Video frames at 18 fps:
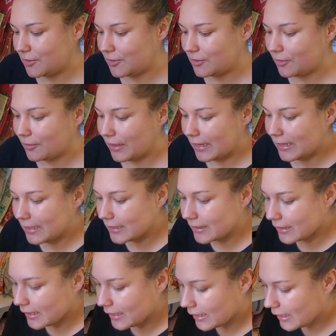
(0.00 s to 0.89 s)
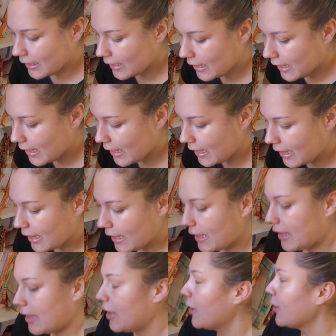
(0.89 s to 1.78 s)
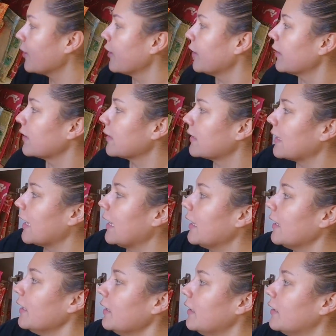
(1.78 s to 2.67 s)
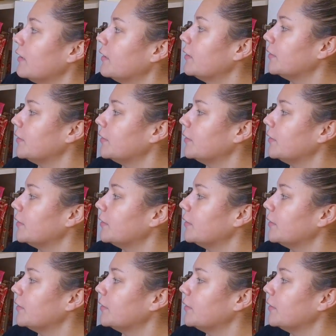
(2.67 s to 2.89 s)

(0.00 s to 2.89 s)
so that is going to stay.